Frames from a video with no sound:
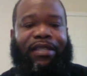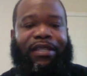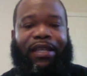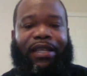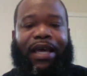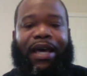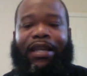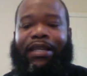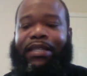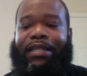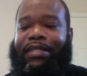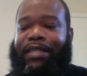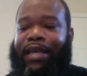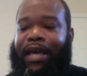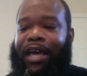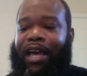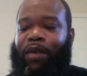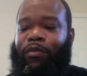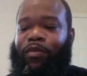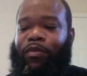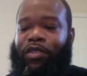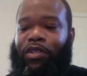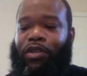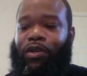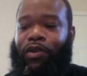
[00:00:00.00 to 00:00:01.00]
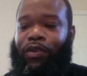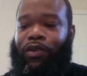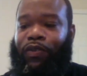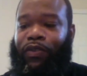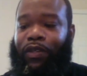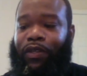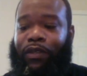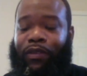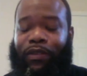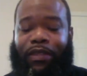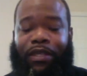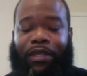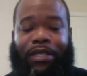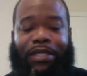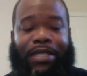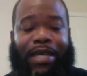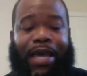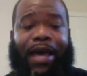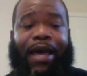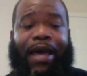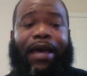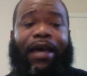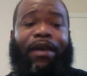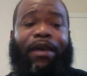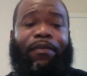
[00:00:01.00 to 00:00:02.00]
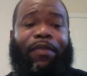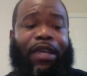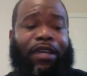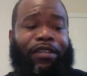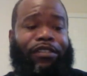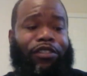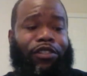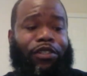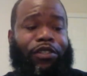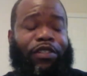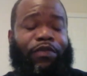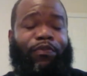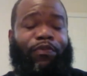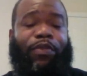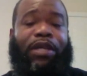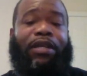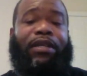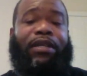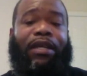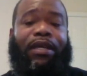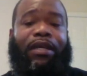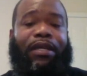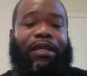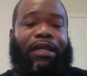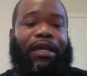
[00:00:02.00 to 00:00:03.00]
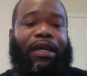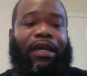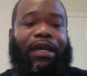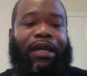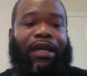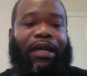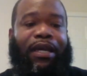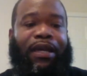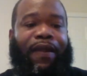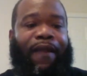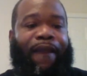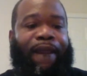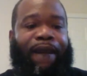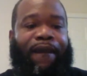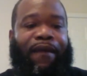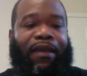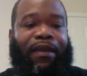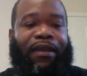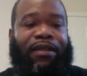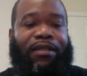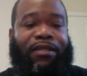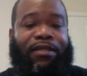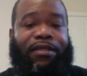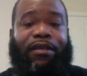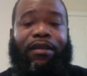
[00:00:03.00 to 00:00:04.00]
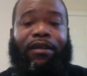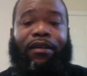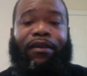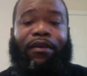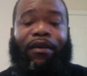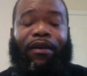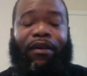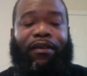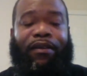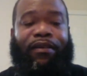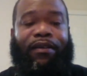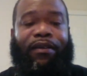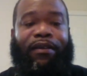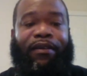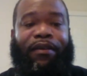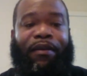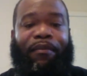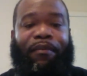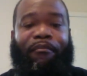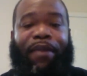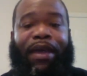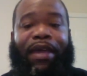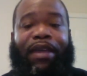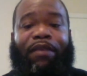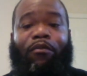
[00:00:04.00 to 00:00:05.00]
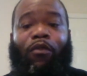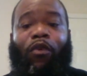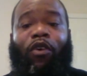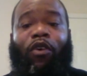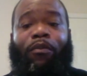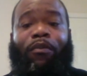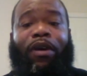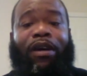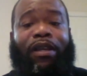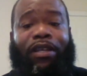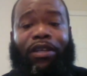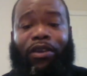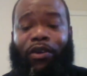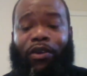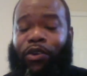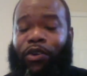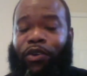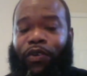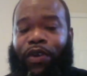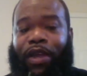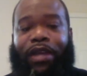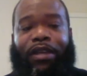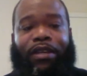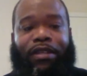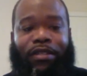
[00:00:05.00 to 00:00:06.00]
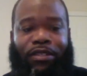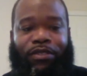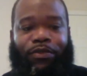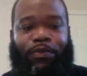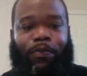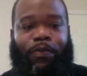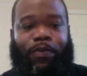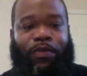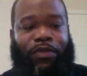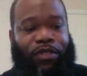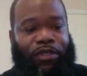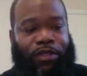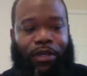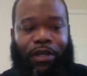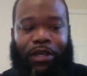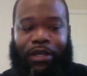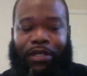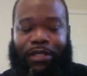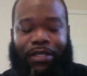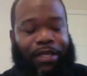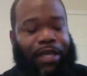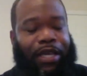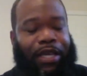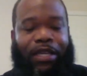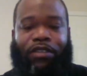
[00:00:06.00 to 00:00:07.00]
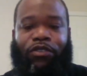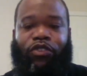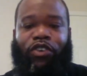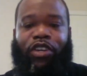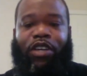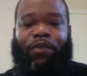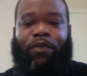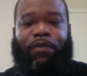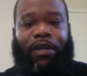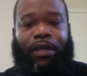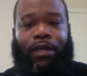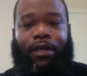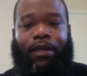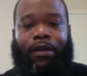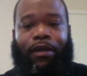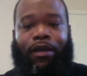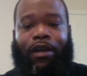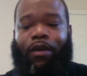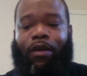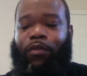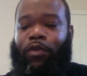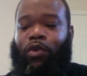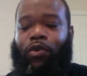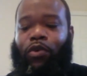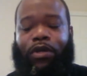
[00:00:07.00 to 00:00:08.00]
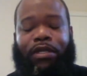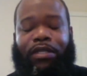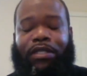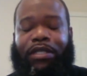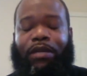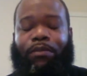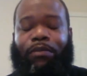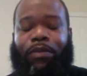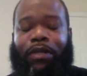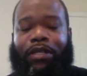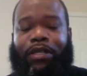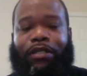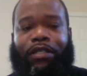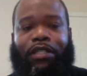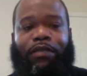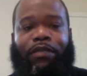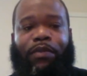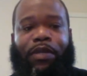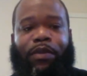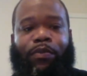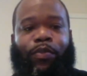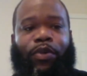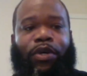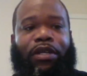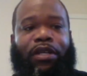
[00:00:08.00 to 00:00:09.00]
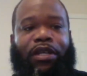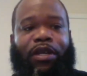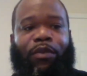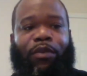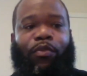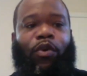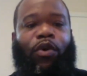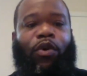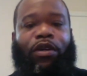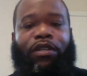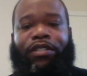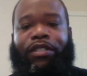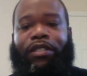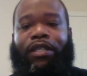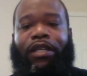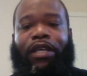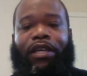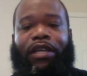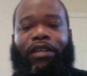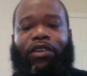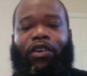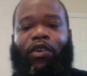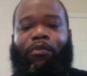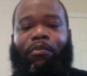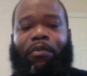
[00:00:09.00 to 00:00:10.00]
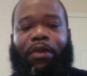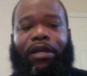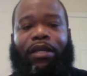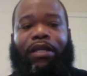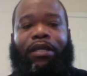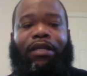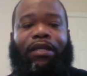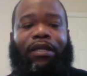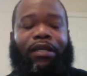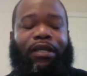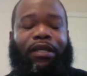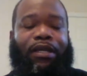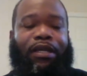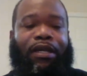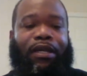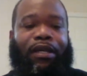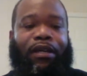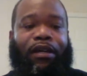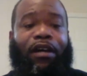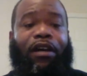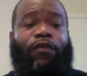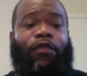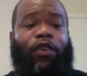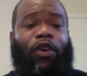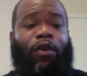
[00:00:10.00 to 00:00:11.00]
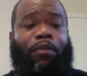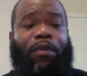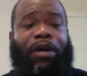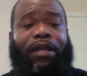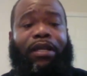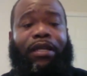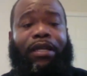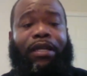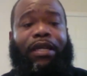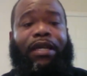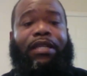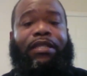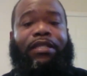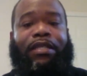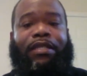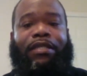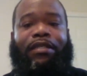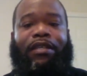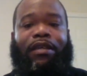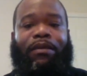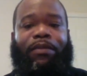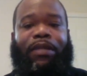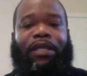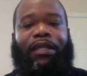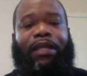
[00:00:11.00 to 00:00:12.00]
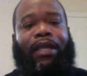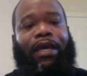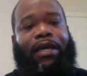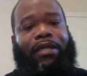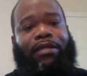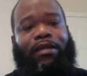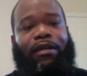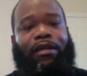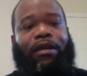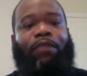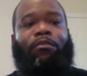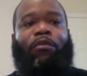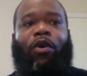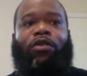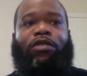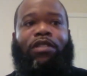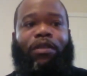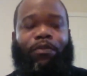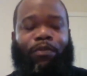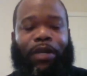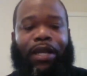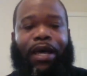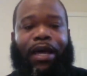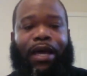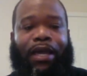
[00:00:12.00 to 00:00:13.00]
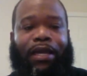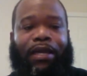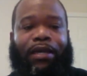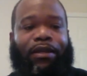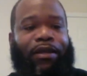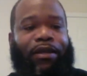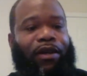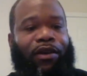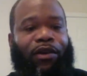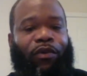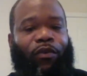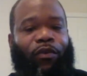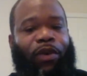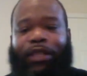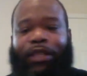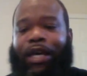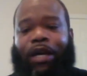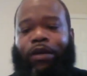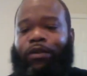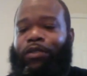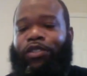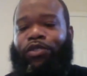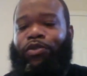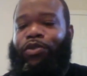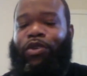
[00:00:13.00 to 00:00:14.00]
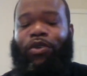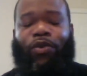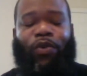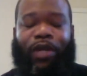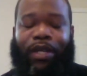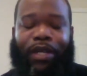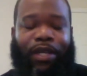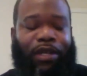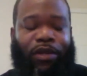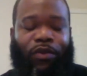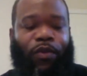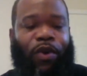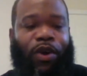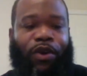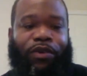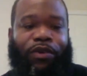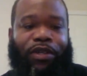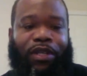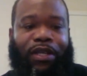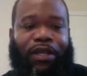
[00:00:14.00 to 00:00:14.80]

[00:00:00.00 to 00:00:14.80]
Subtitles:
a lot of times the time that you're spending to make more money or create a second stream of income, you could simply just be putting a portion in your money of your money into something that's going to multiply it without you doing any work.